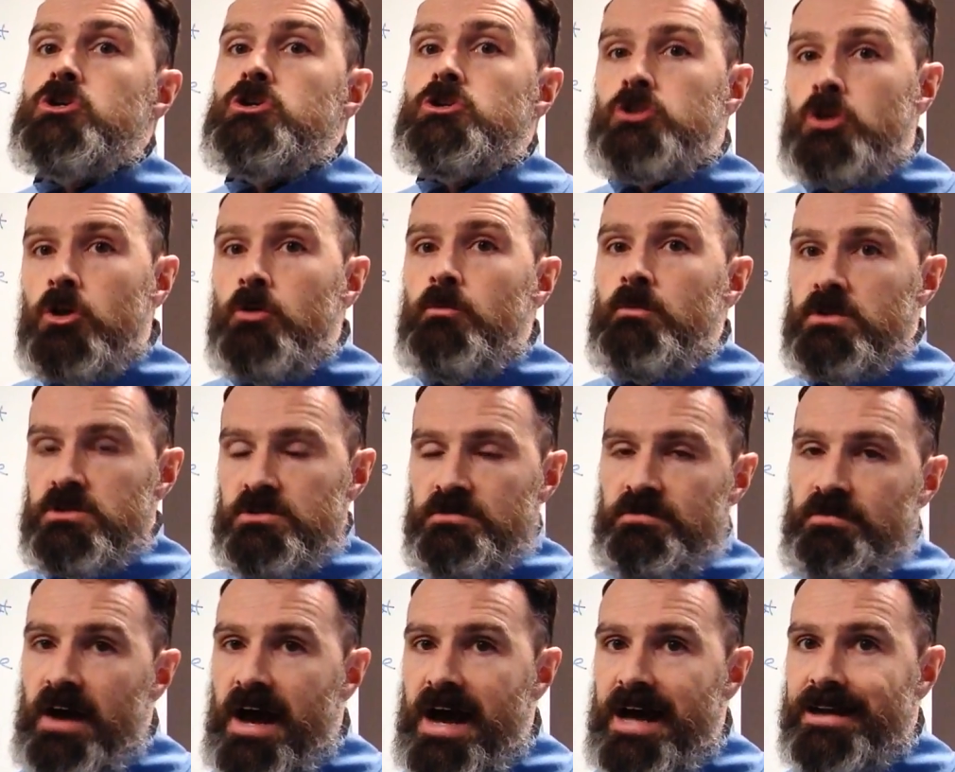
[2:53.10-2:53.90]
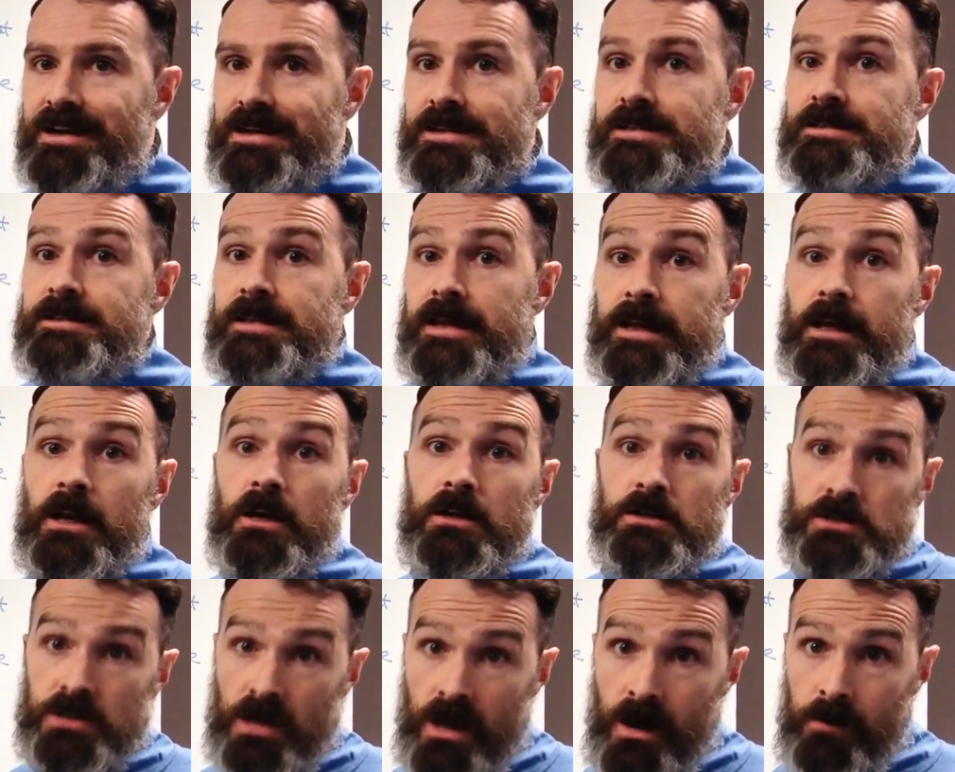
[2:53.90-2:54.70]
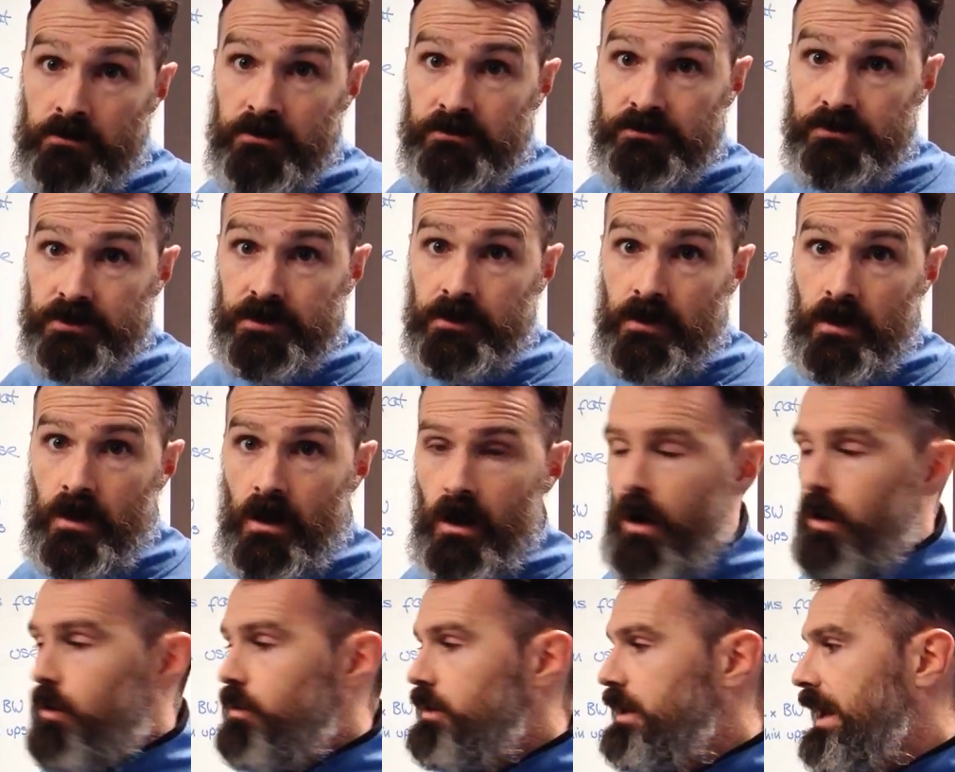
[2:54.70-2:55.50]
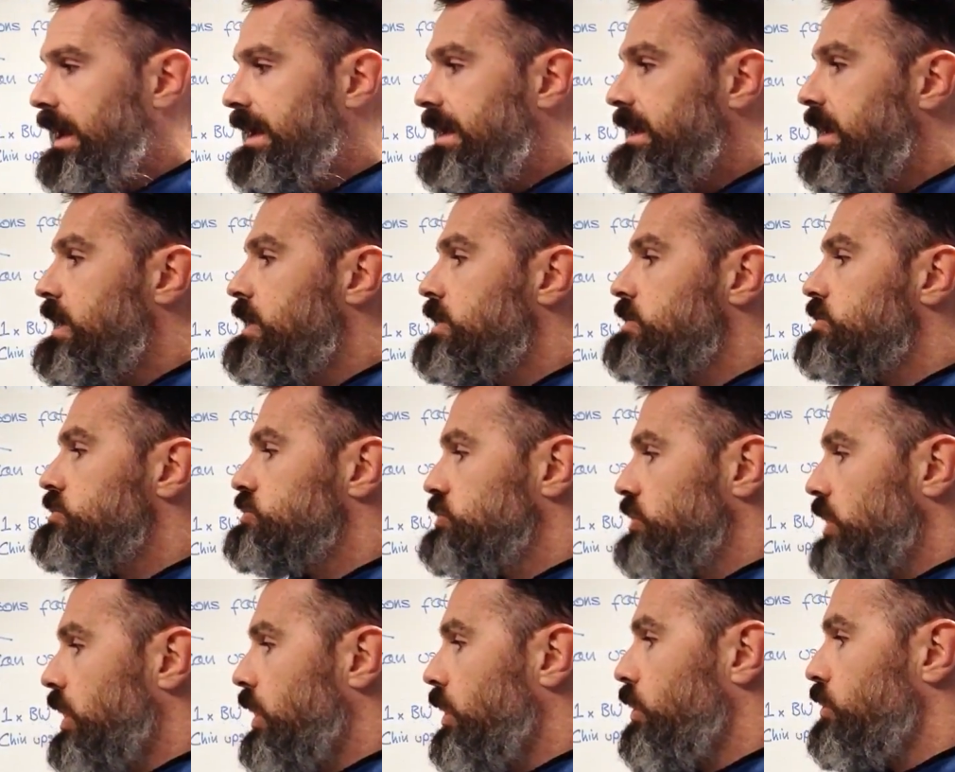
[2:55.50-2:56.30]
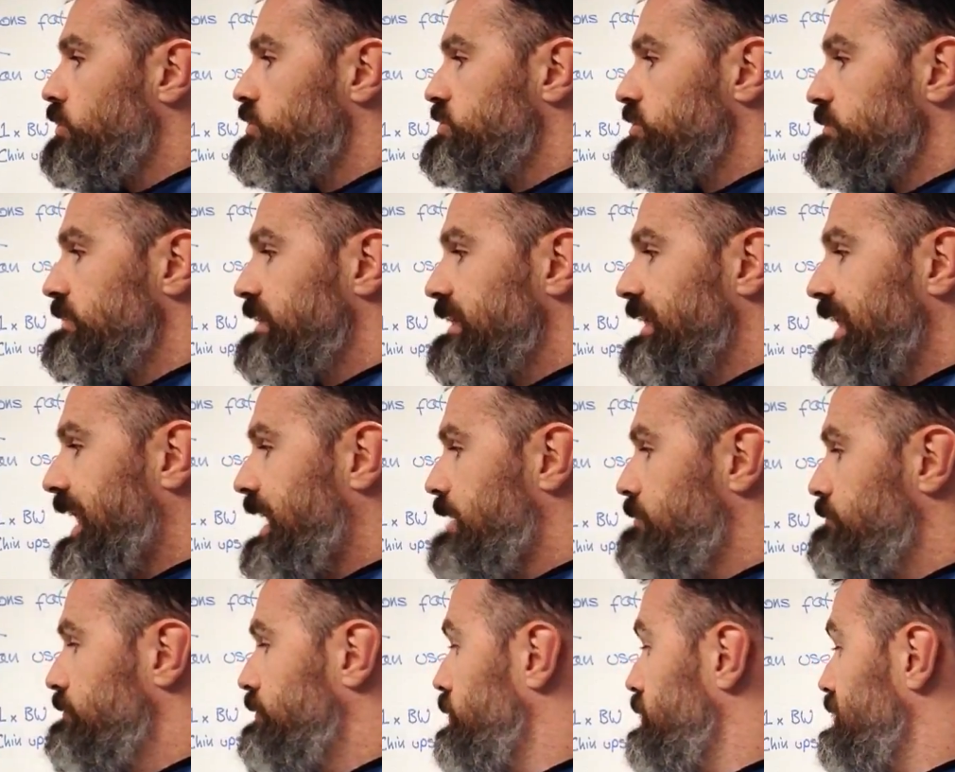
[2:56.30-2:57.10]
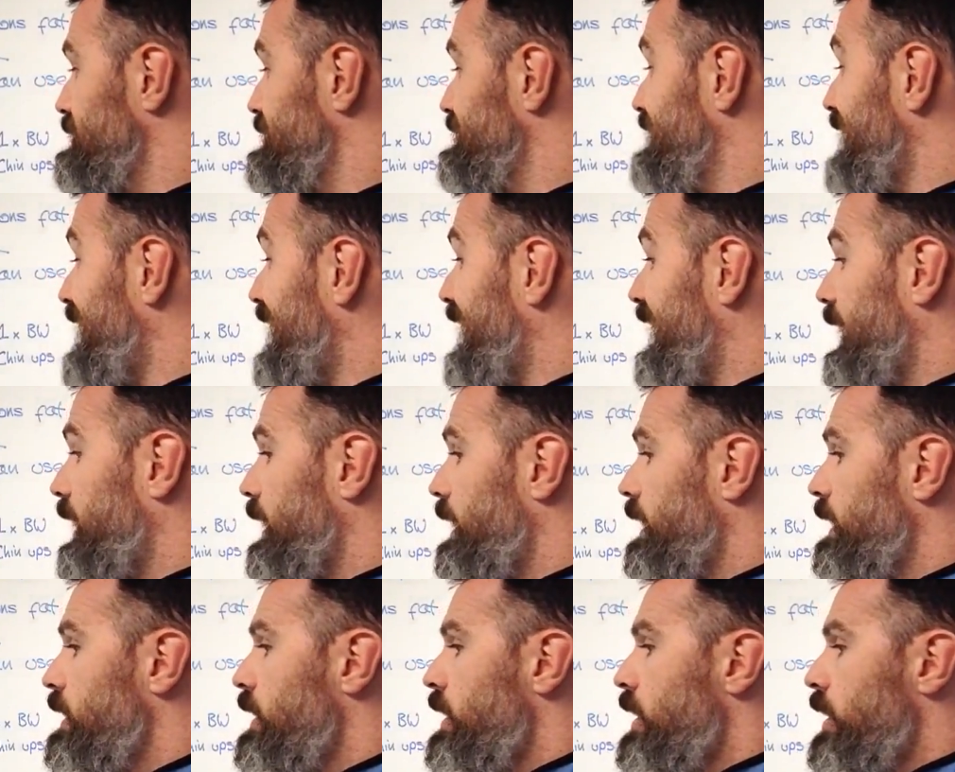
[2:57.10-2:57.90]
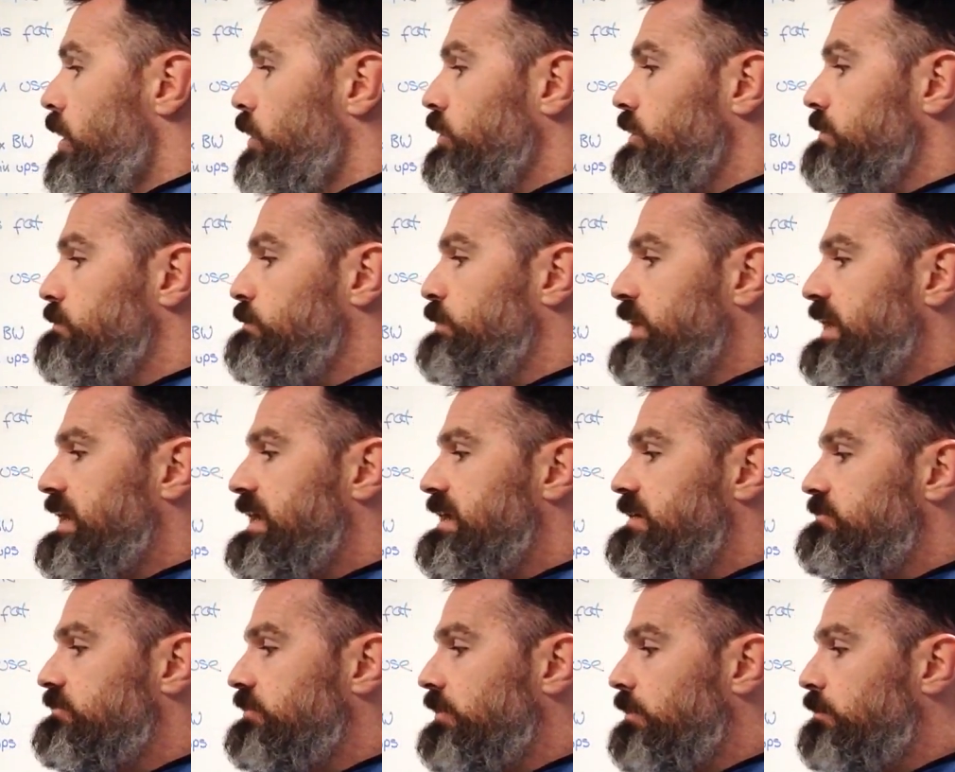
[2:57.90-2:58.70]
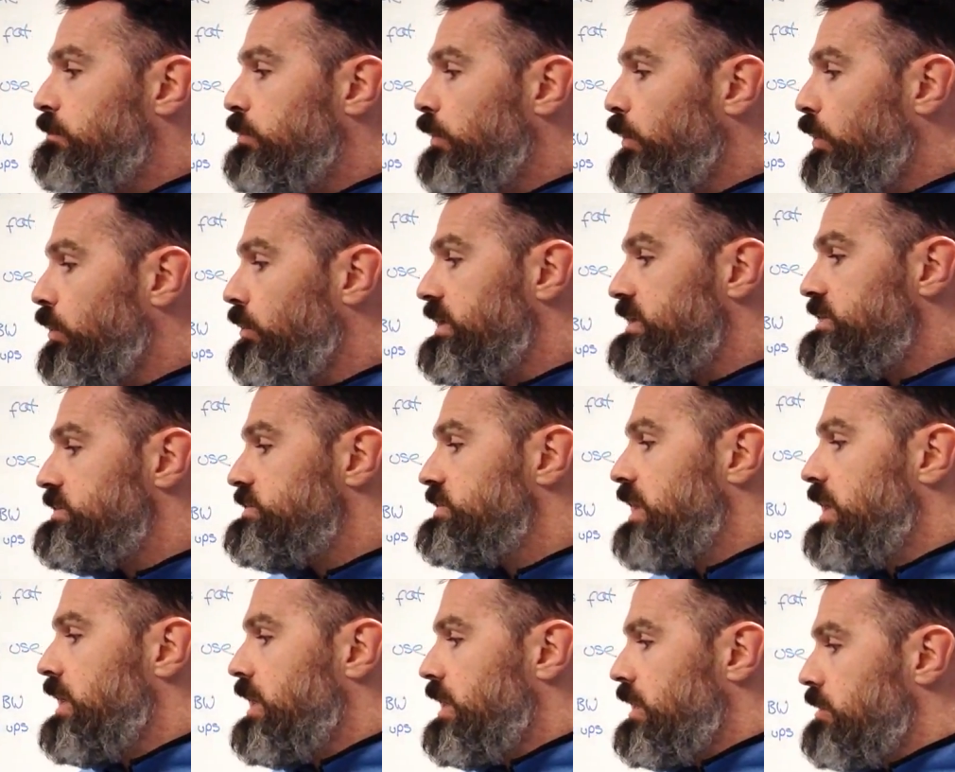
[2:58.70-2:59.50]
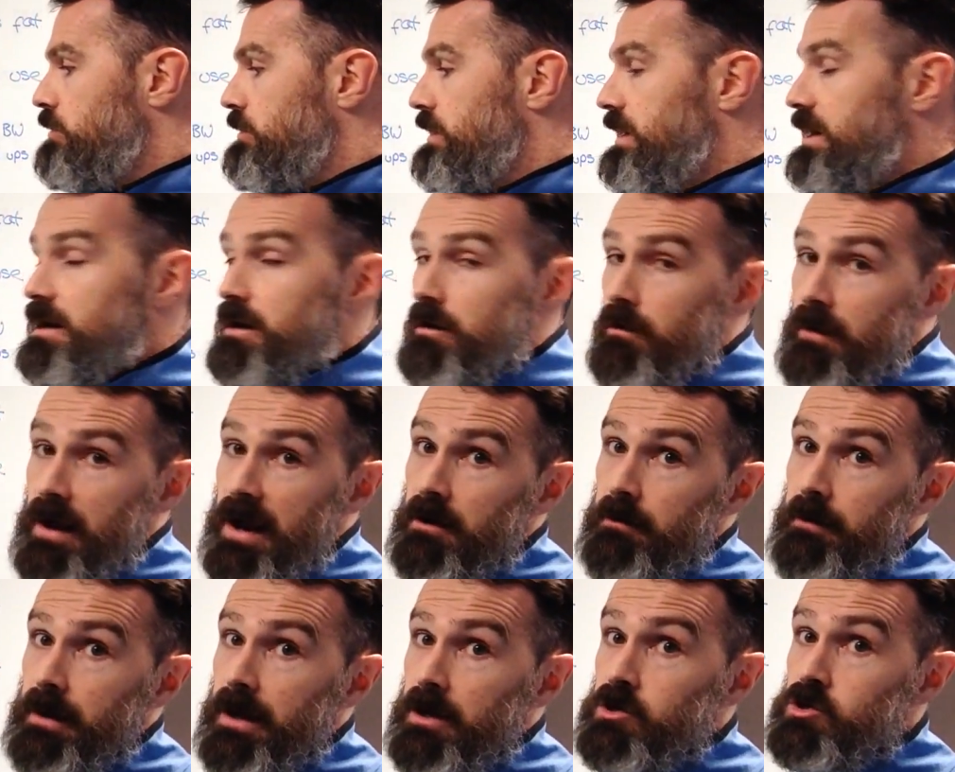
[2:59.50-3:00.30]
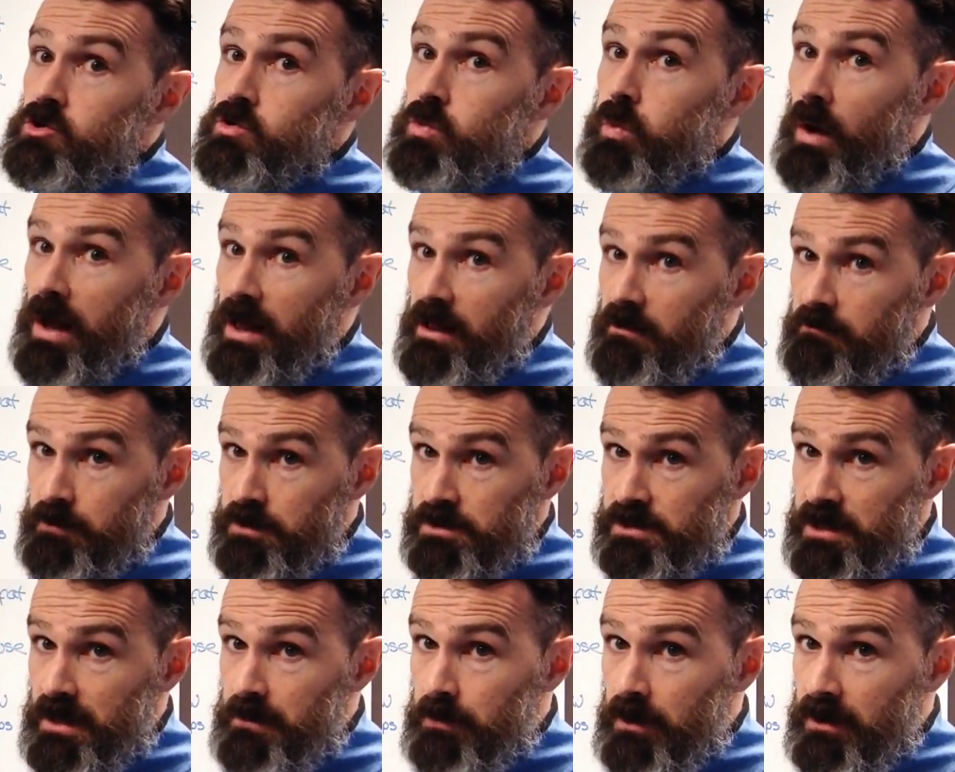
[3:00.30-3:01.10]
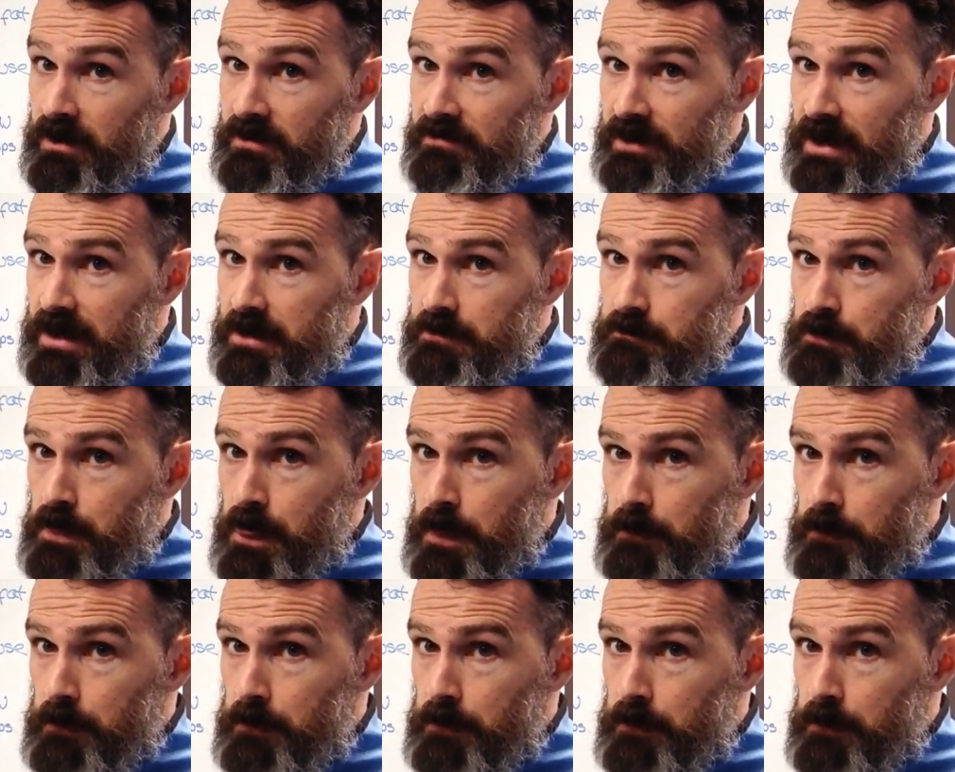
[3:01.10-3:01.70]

too much fat sitting on top of it, okay? So something to aim for there would be, for boys, you're in and around about 12% body fat,